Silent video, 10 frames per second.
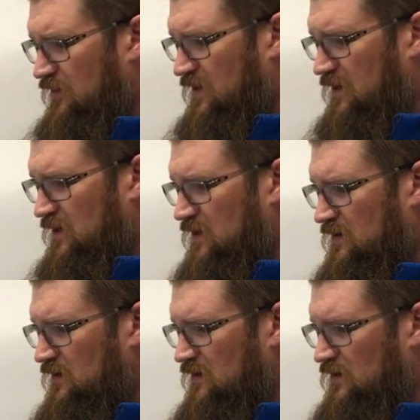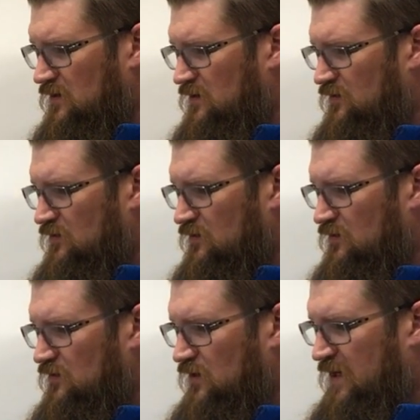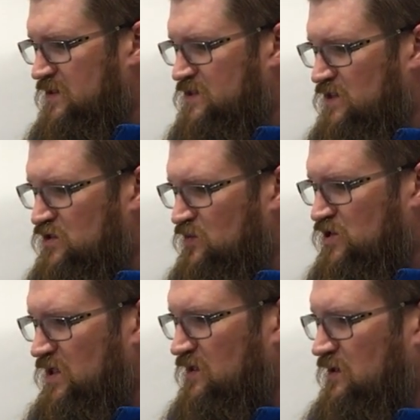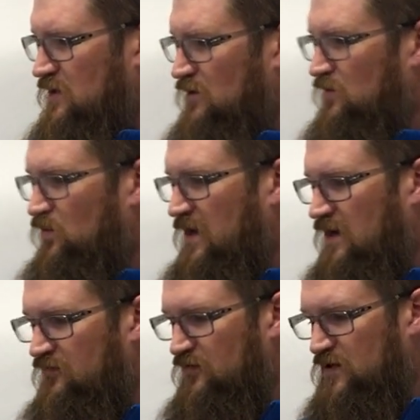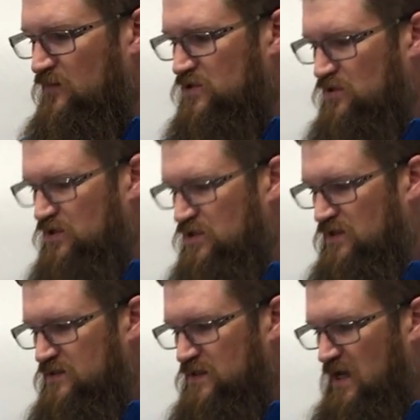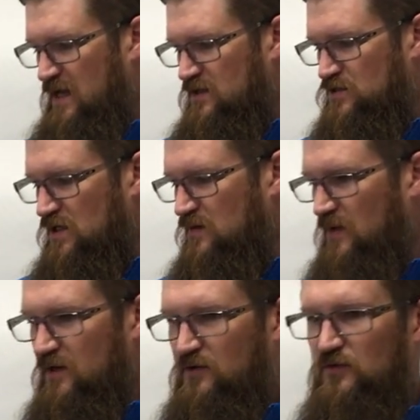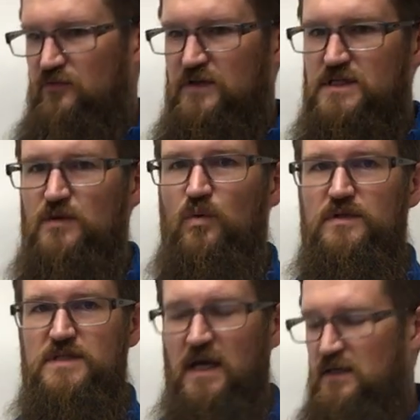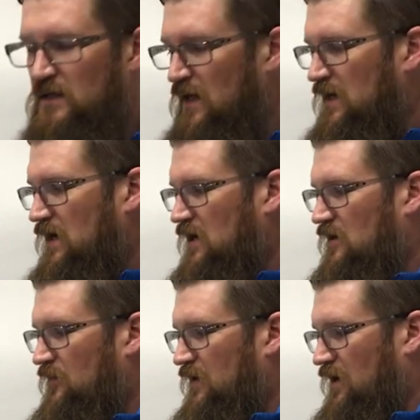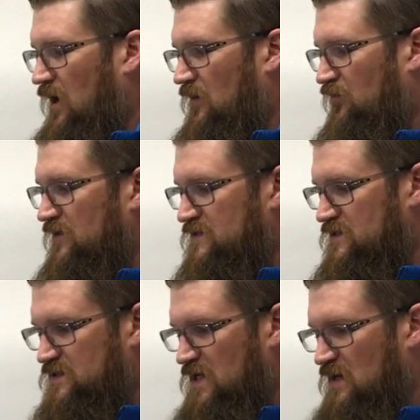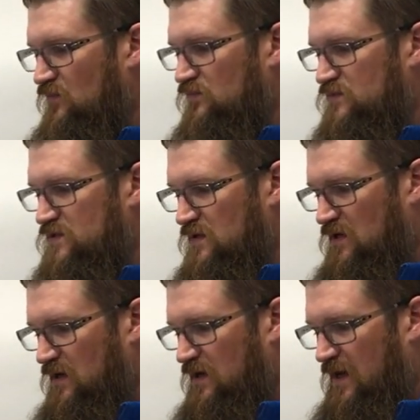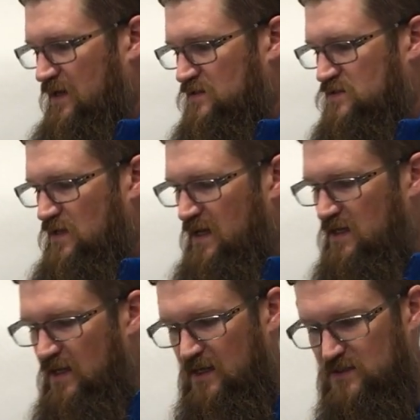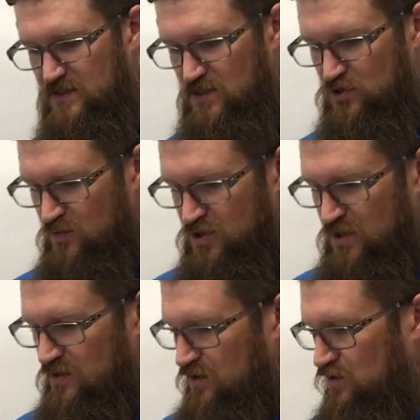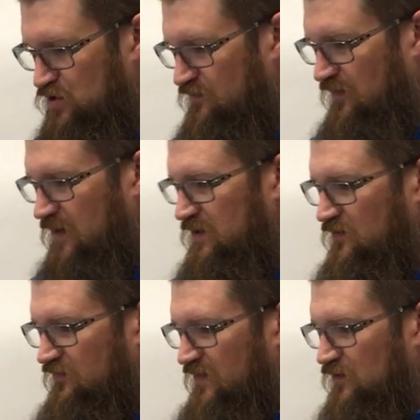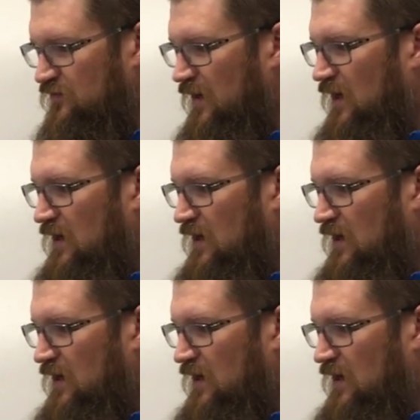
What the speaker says: The anesthesia machine here we have for demonstration is a JD Medical VT110. Operates the same as any anesthesia machine that you should find in the field.